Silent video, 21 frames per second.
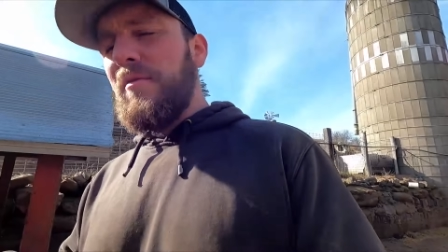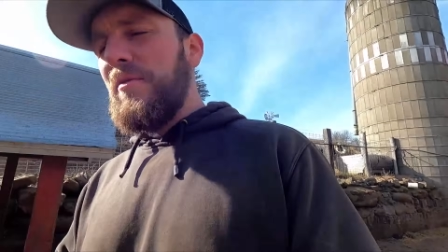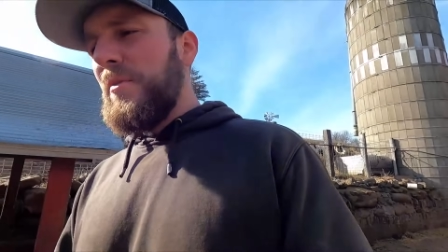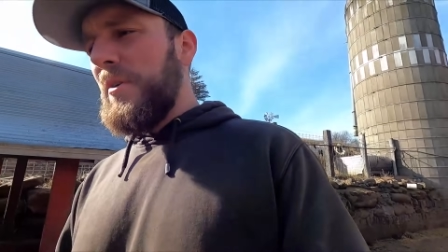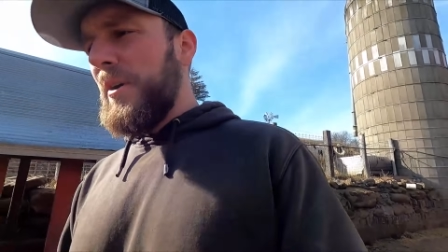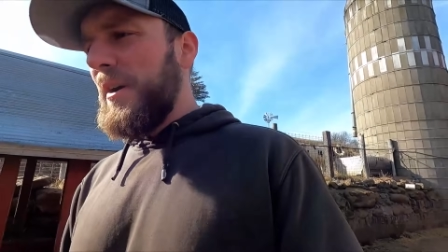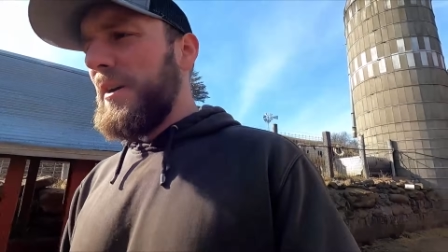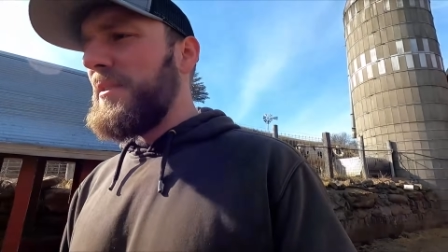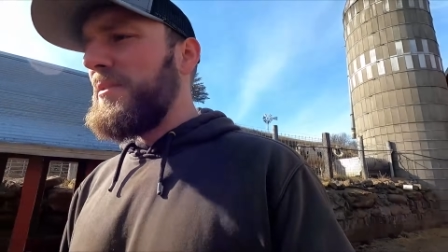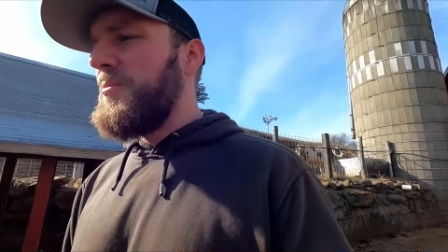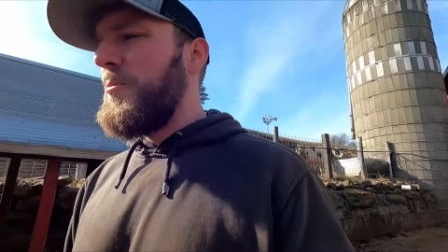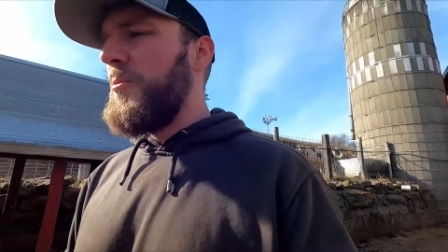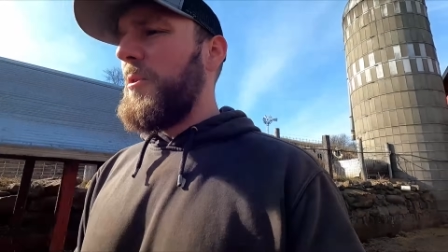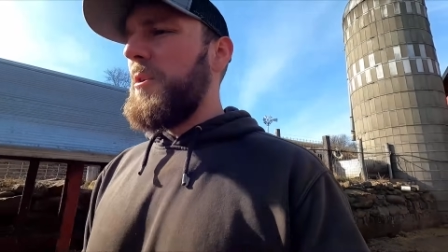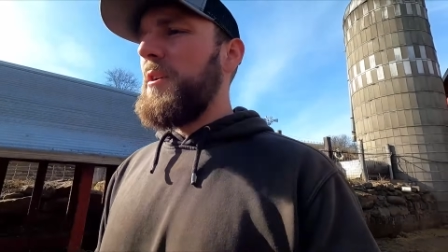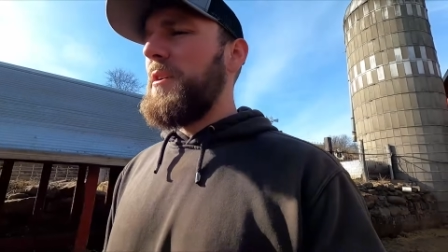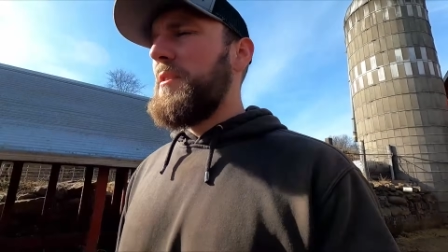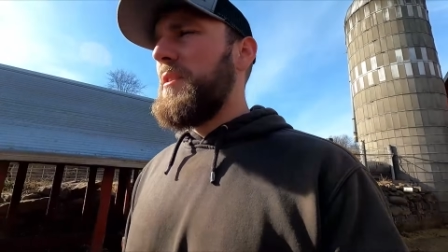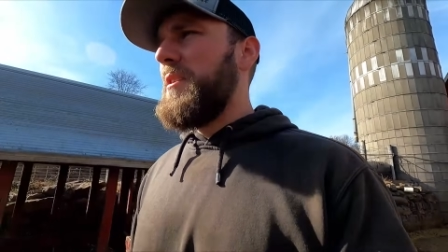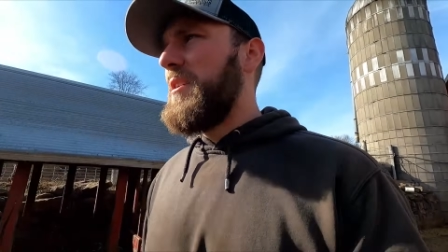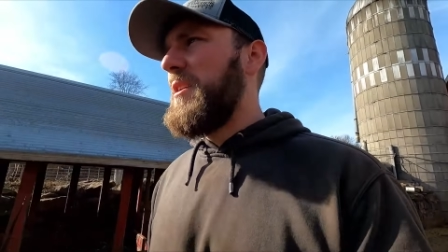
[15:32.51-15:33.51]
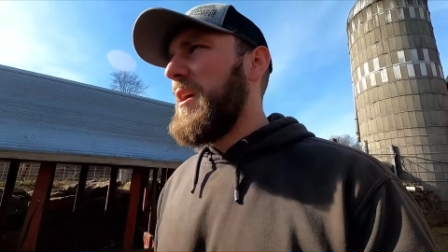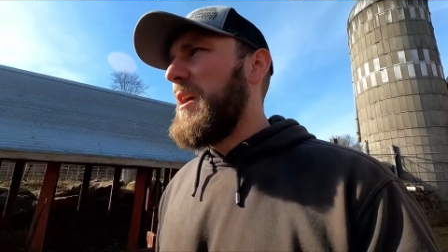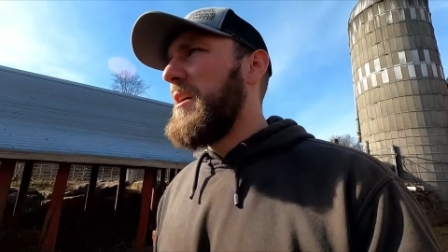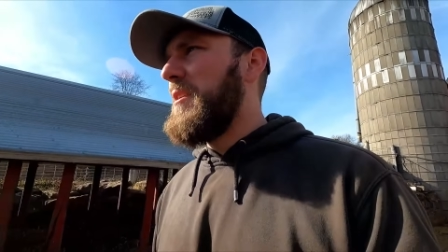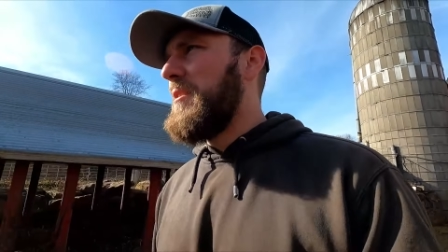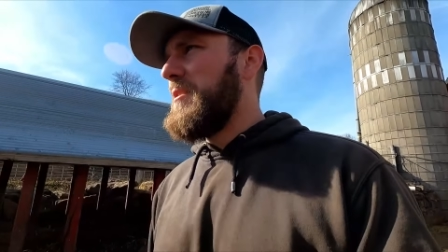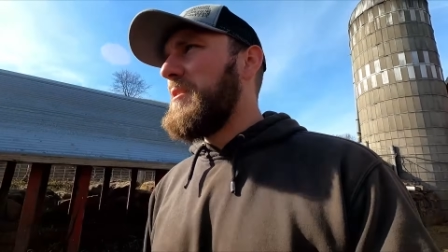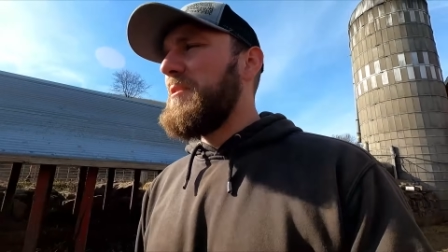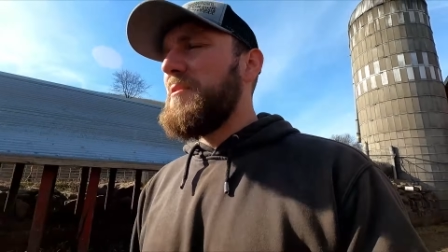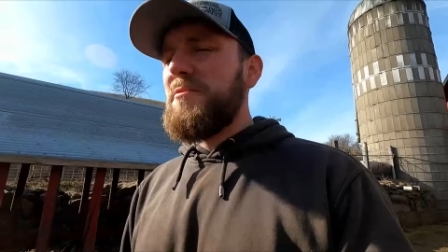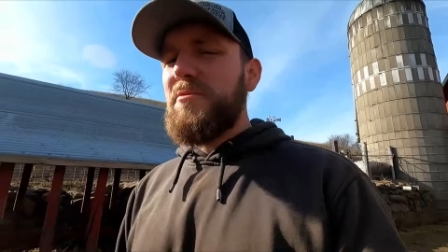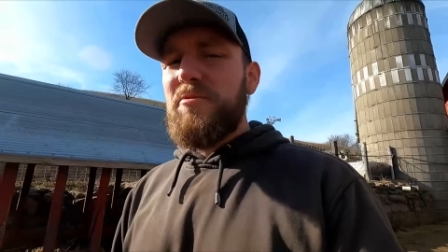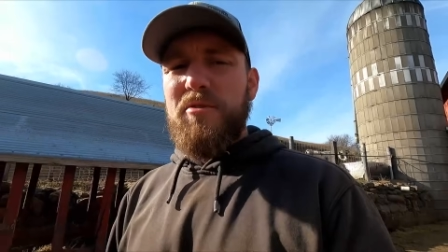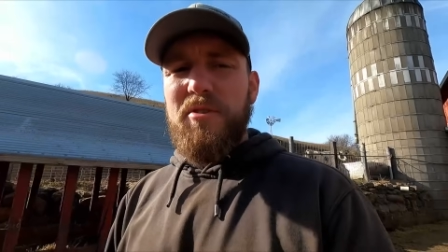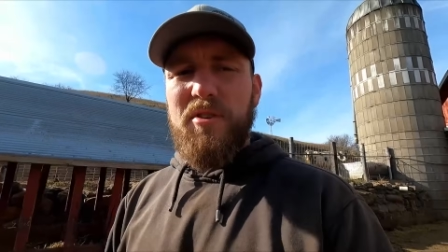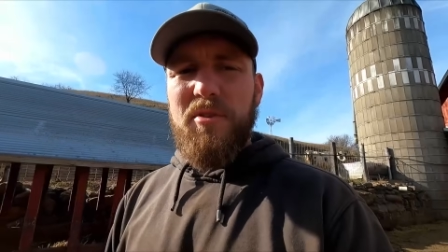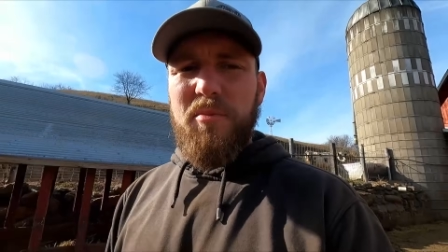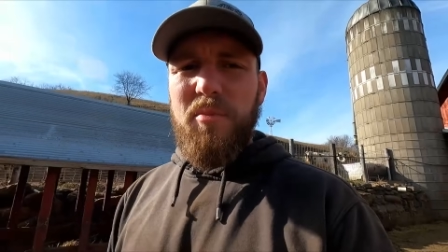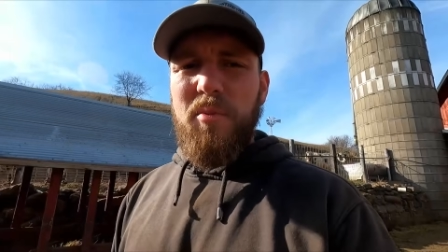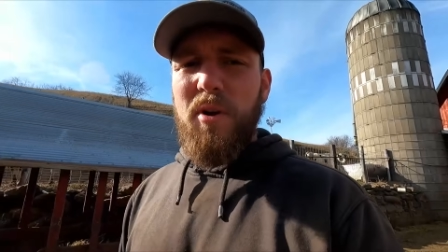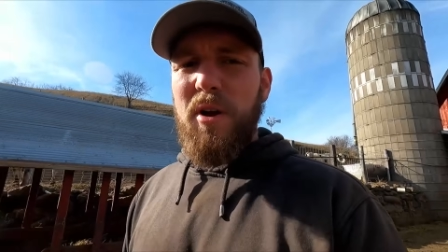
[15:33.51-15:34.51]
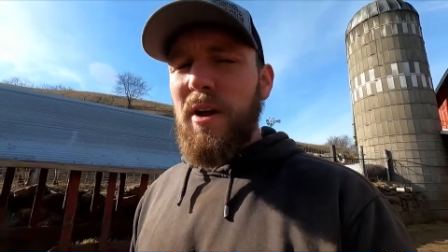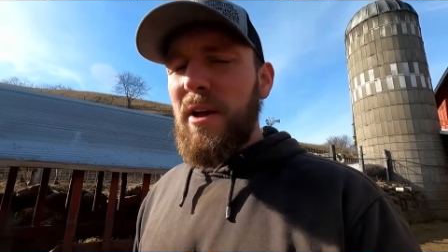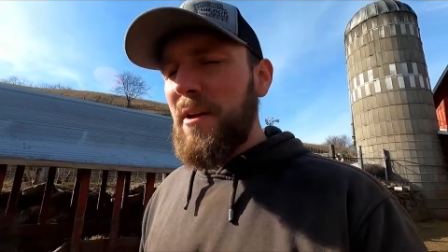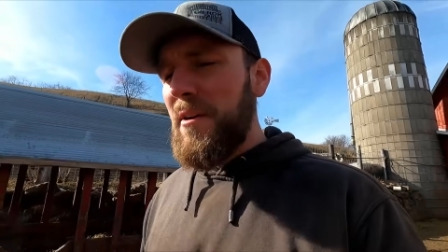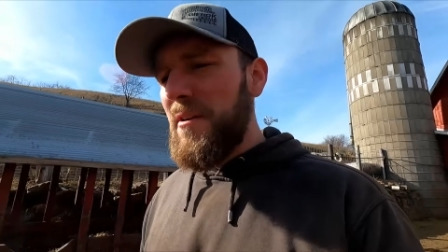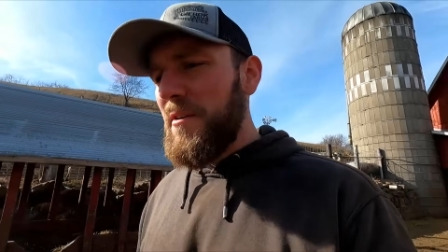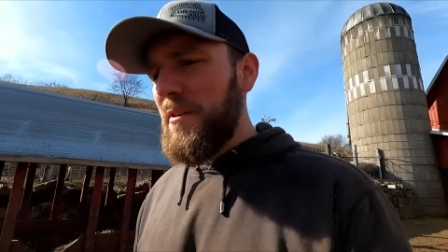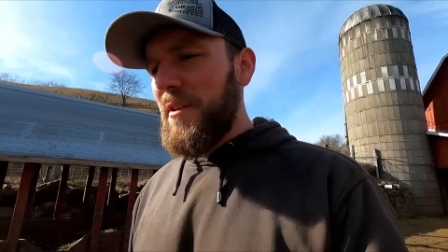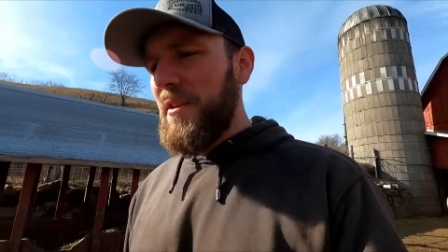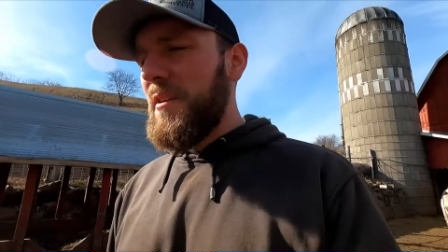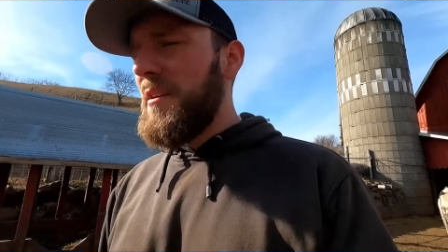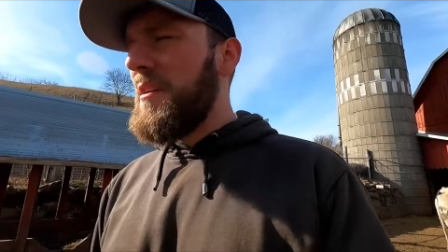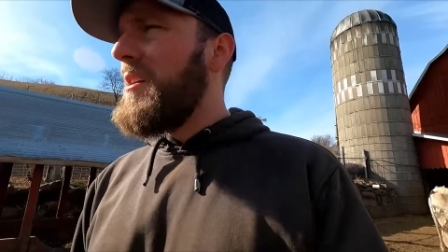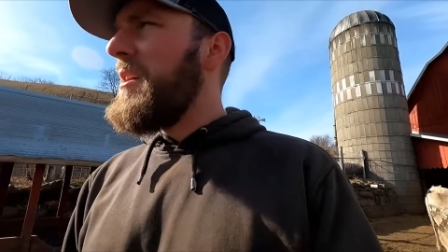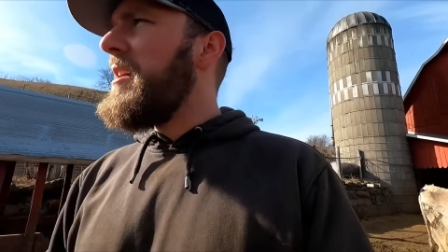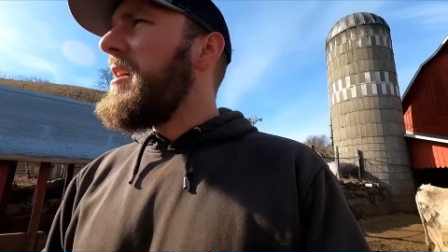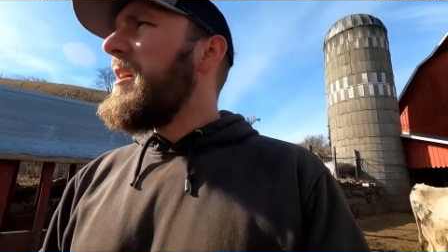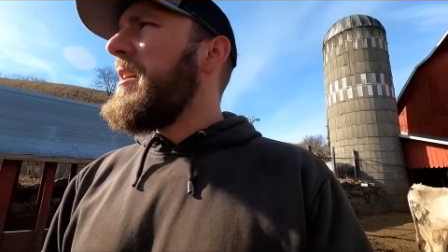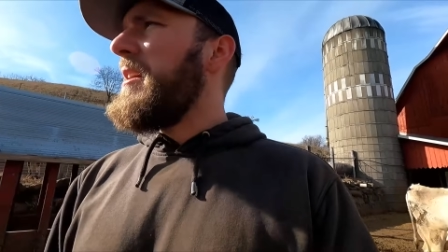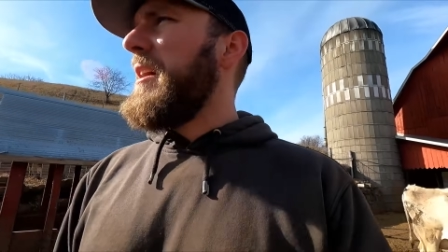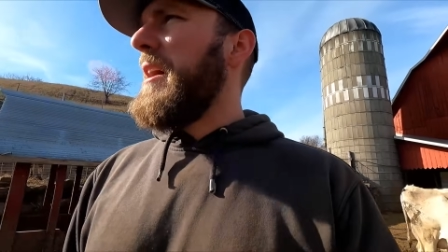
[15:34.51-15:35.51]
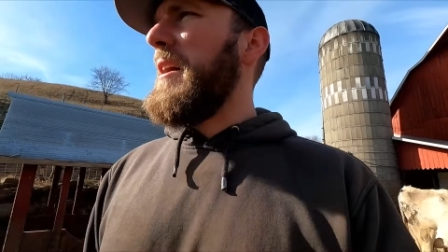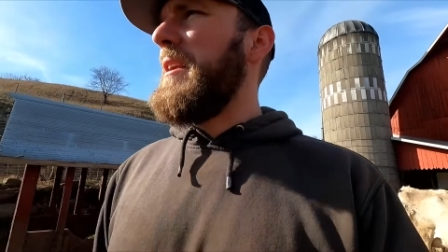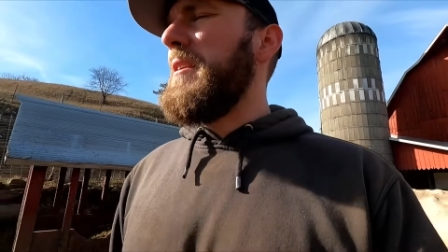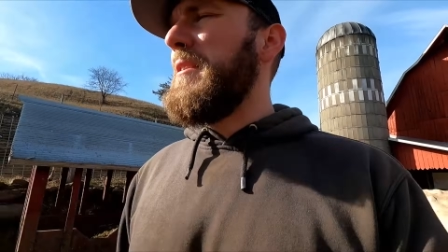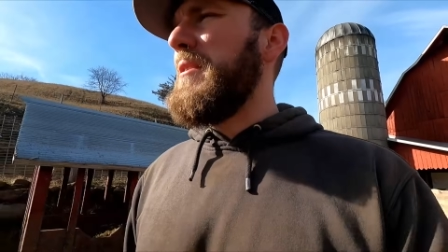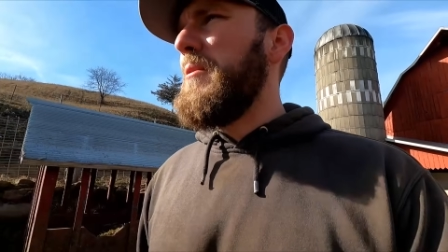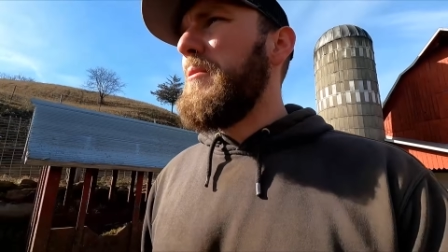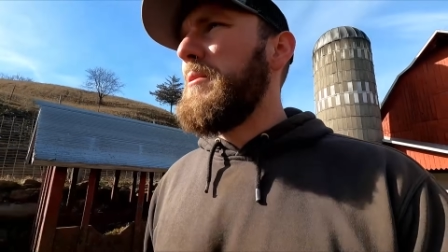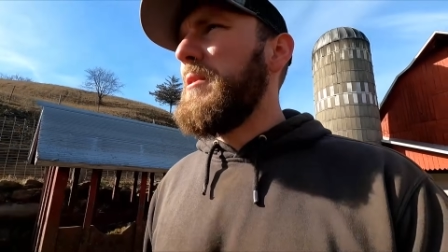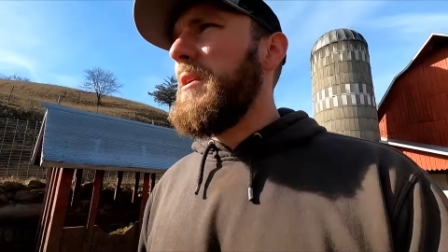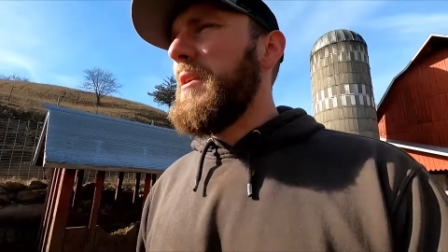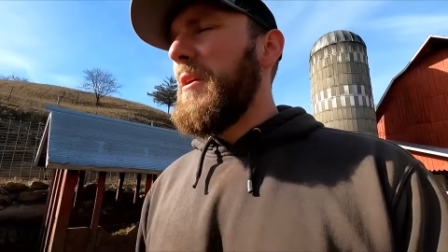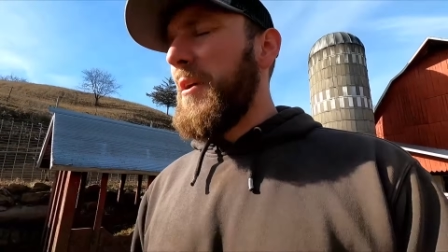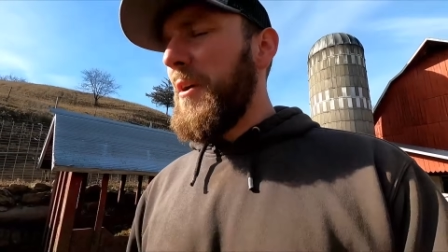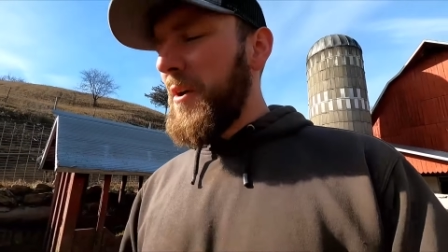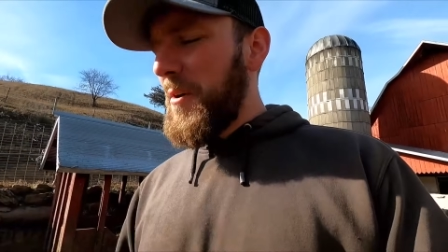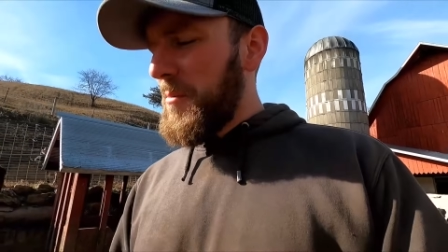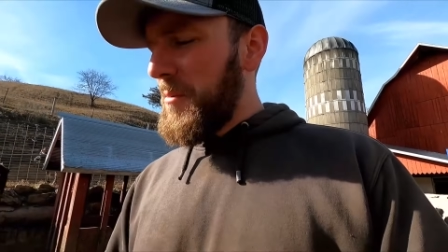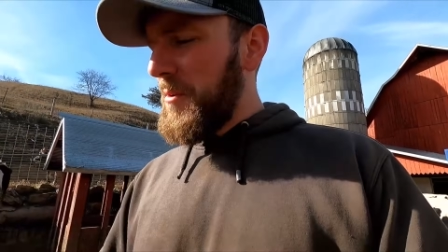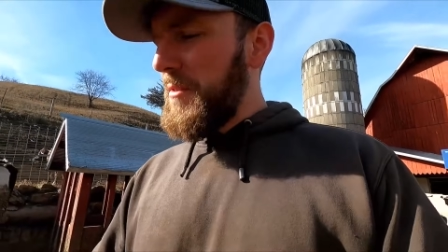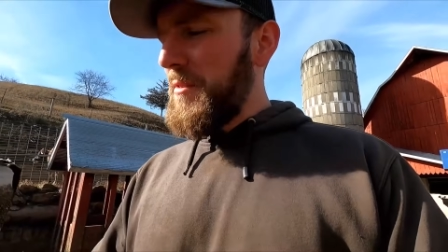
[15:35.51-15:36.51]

If you guys work in the cattle industry, you probably already kind of know what they are,